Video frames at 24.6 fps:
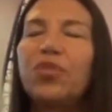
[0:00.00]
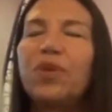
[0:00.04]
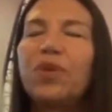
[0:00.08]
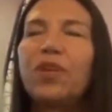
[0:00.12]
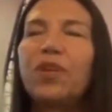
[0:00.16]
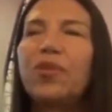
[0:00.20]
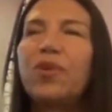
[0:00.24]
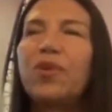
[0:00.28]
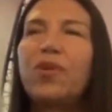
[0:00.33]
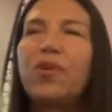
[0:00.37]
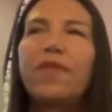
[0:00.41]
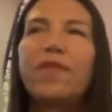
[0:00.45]
where
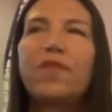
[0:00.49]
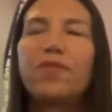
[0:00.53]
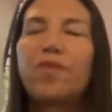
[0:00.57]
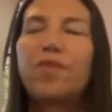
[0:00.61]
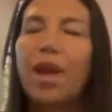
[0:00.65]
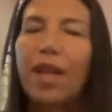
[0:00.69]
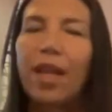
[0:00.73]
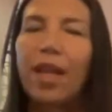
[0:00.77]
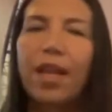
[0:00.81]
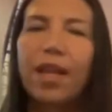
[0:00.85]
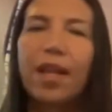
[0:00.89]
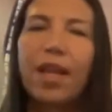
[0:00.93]
you don't even
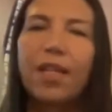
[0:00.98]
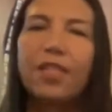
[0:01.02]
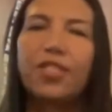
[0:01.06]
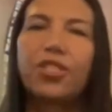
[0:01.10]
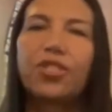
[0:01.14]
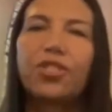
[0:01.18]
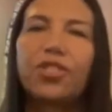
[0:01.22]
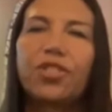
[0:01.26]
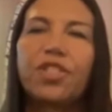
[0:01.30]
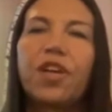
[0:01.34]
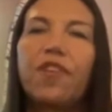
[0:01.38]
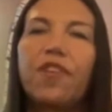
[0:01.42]
recognize
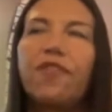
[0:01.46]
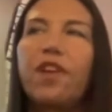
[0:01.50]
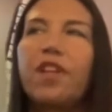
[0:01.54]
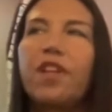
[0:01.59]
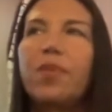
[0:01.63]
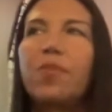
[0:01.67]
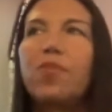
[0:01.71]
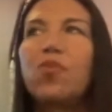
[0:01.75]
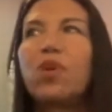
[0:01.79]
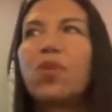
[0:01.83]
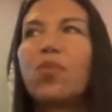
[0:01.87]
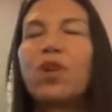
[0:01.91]
yourself
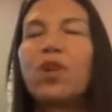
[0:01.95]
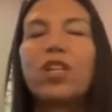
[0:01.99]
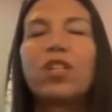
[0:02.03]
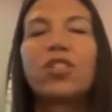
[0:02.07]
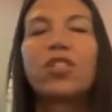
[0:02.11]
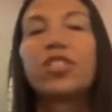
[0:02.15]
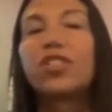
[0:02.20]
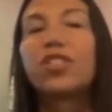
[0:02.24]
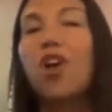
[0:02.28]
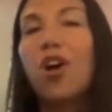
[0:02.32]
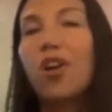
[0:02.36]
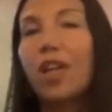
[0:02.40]
anymore, where you're
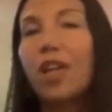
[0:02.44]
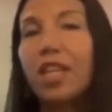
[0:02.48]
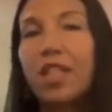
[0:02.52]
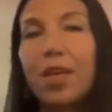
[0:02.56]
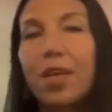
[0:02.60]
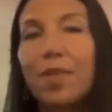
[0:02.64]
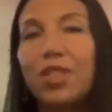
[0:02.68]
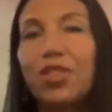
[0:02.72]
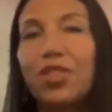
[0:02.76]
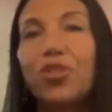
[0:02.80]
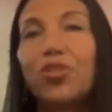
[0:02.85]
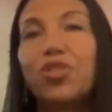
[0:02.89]
stalking
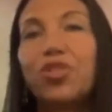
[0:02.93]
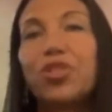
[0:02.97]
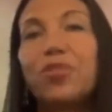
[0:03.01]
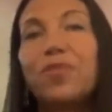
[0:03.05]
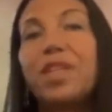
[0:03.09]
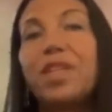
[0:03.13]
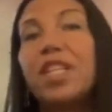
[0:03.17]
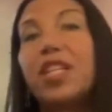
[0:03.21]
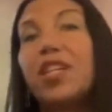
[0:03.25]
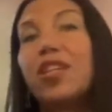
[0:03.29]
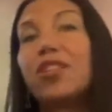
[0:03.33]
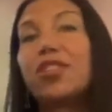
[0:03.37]
them on social media,